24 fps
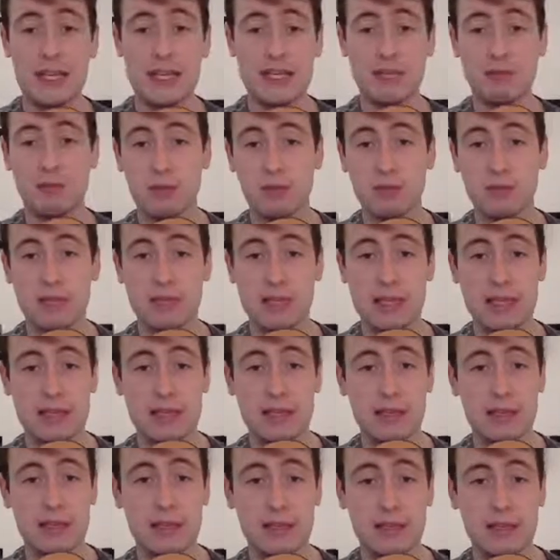Last week we
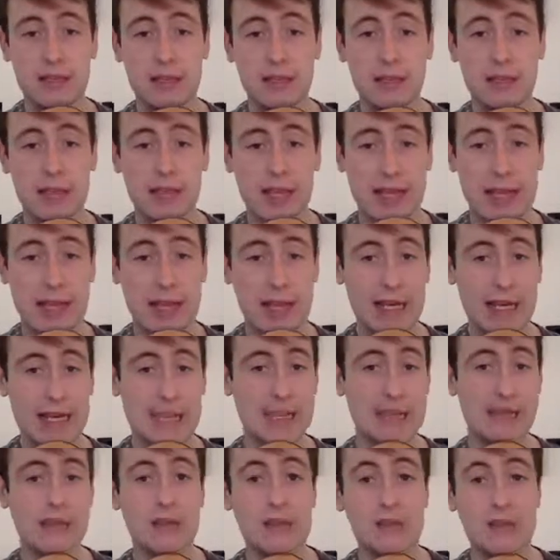did
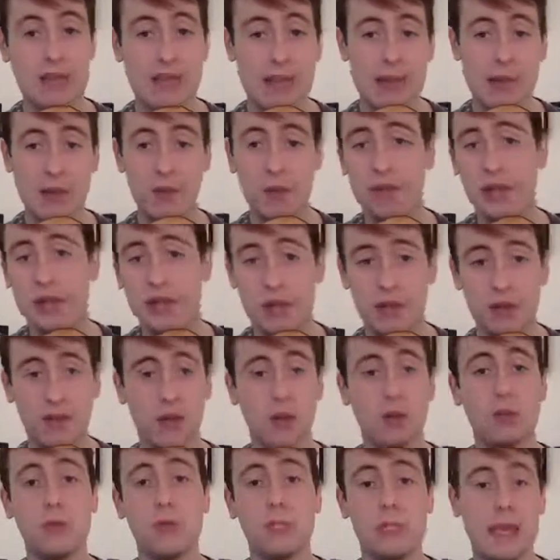ukulele, and we kind of
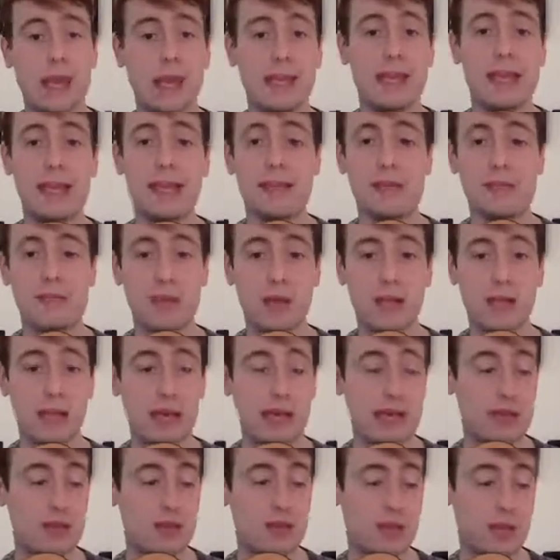alternate each week
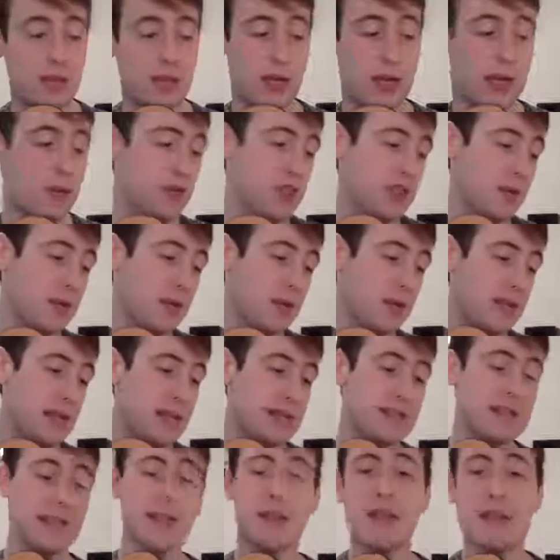as we are doing
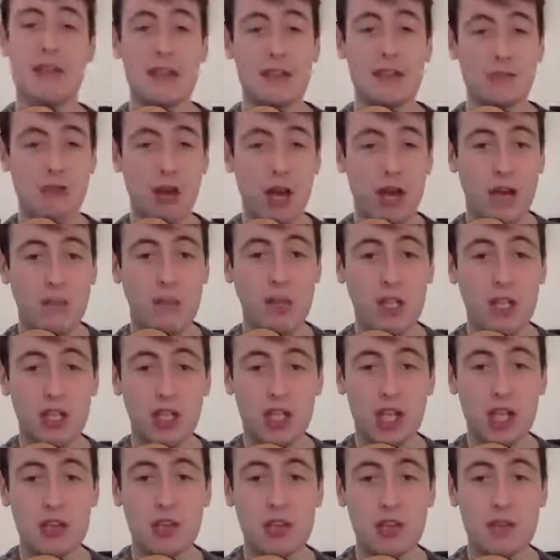this. Right, I'm going to
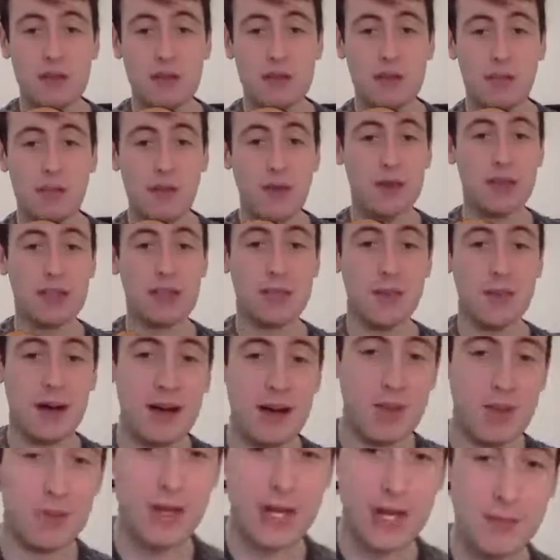show you the first
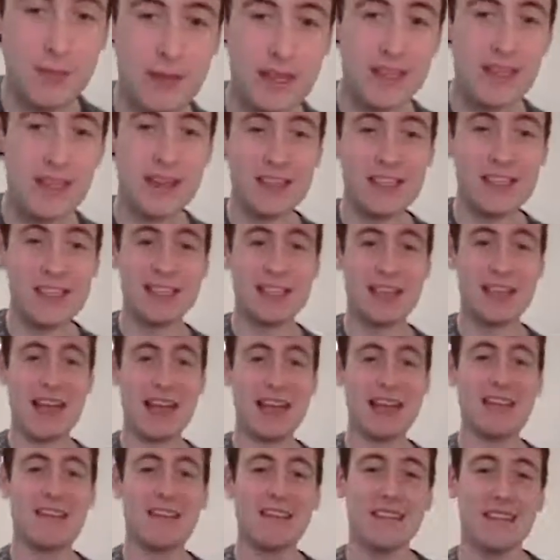part that we're going to be learning today.